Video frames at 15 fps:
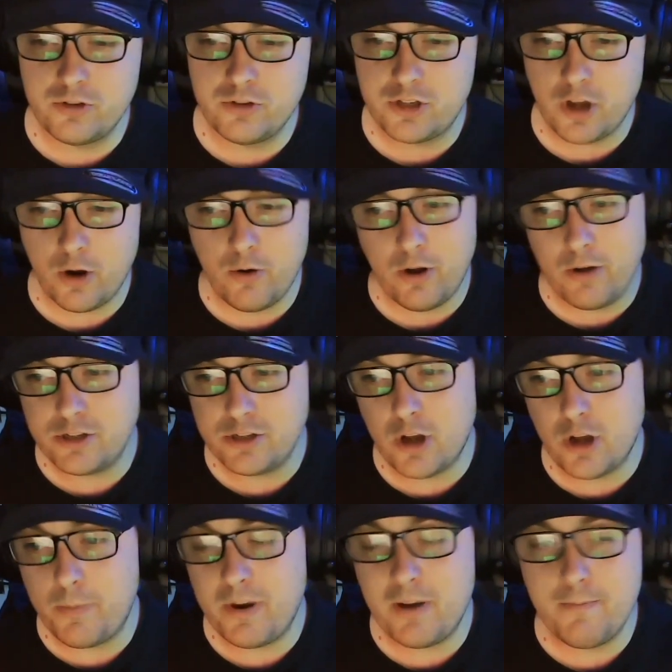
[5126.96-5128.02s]
solo
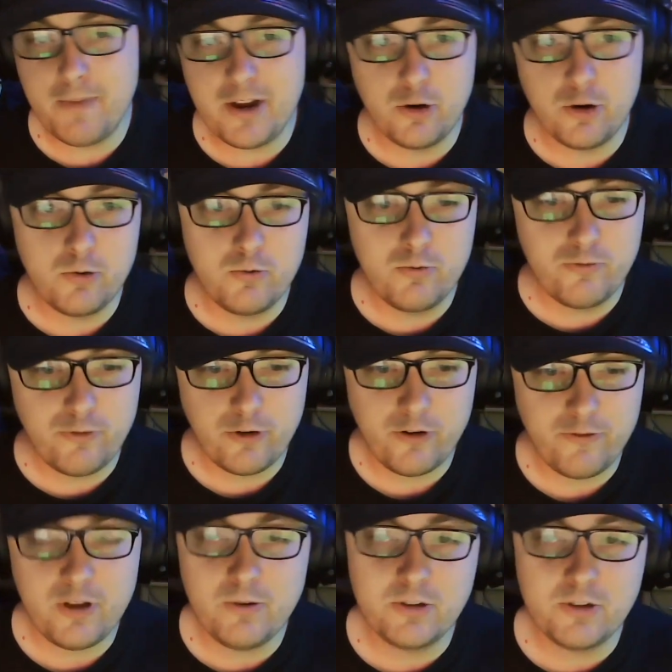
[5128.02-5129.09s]
stop in the middle for a
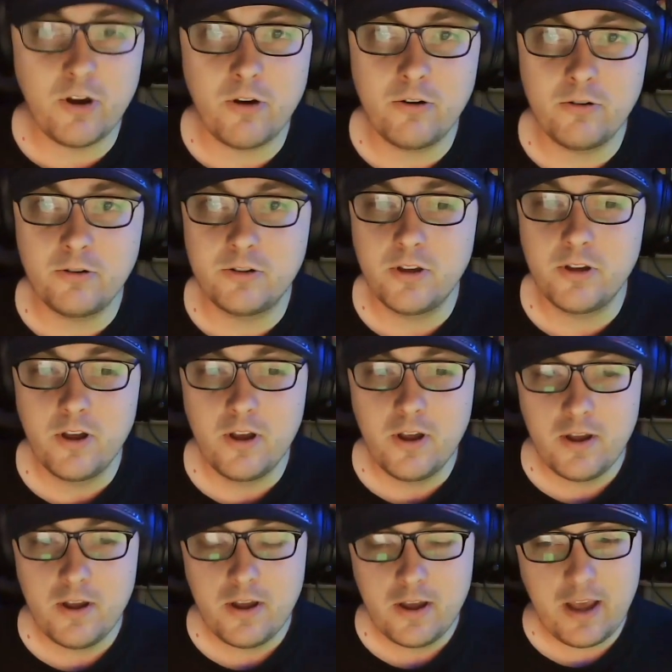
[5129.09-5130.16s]
few songs.
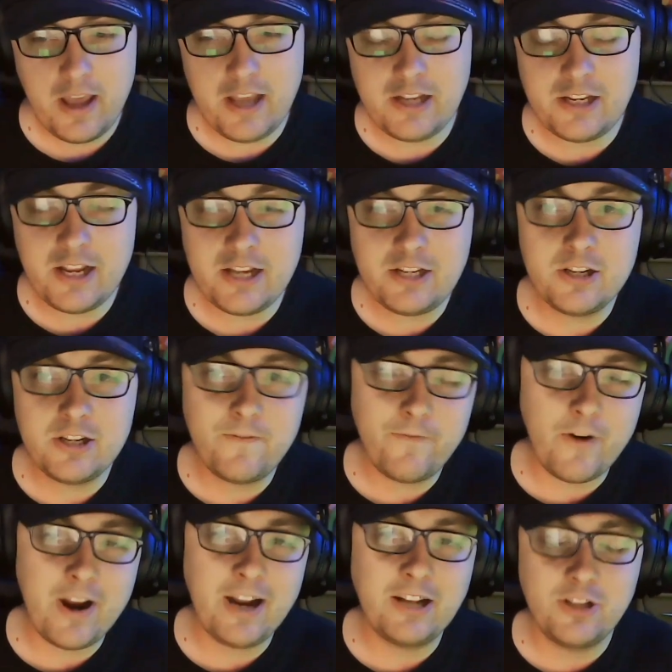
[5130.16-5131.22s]
It's just
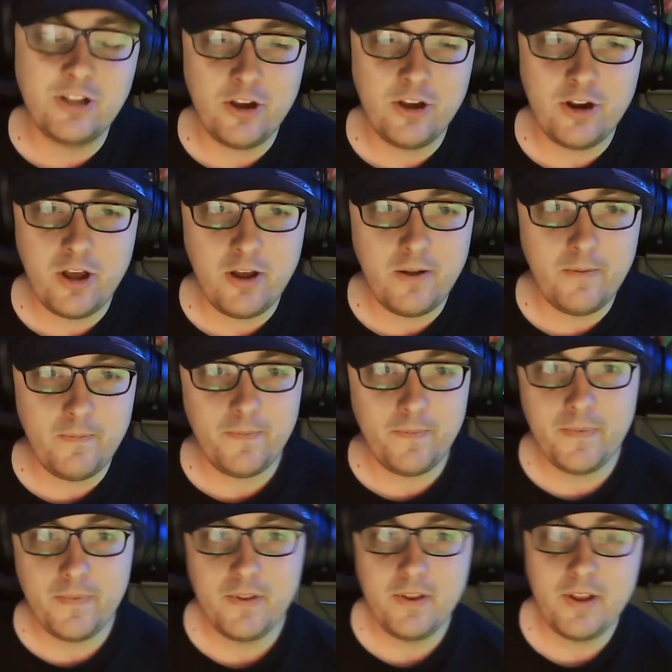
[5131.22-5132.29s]
Frank Turner.
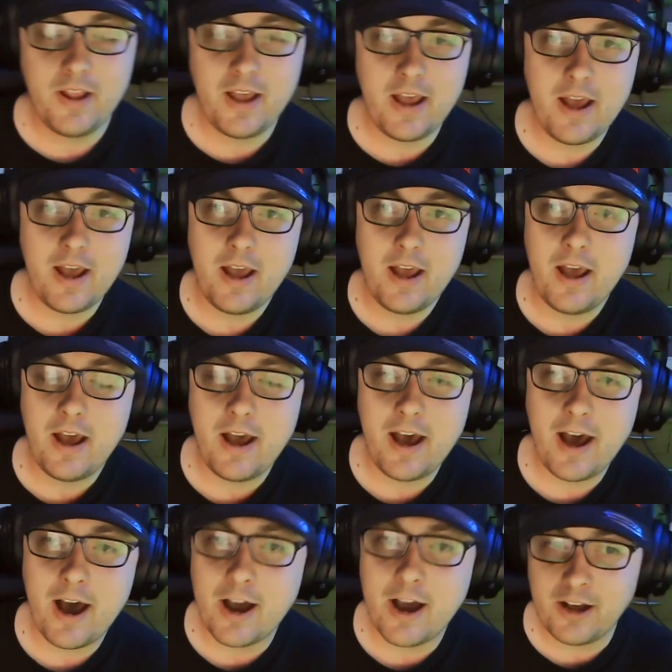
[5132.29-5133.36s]

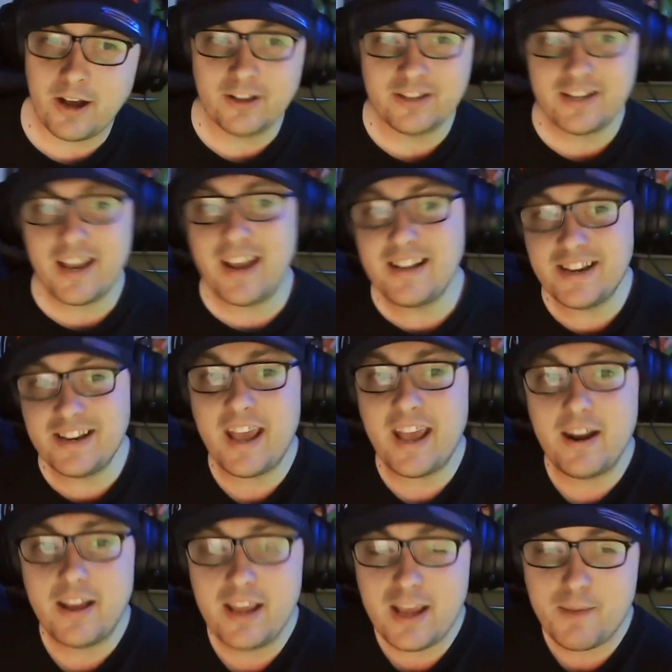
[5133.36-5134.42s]
I'll say it
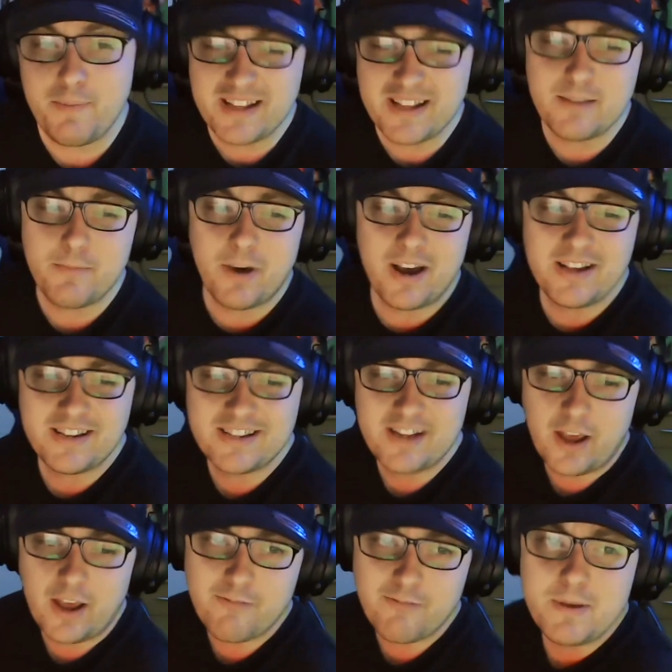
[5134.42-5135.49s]
again. He epitomizes
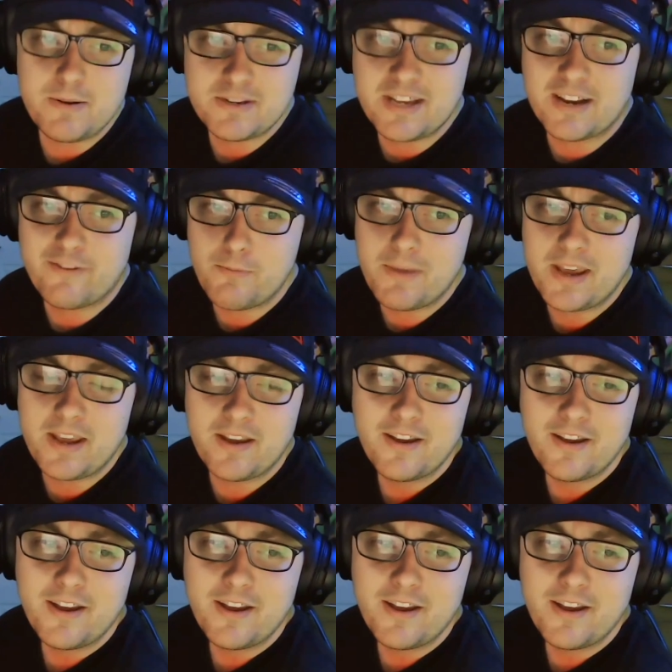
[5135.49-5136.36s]
live music for me.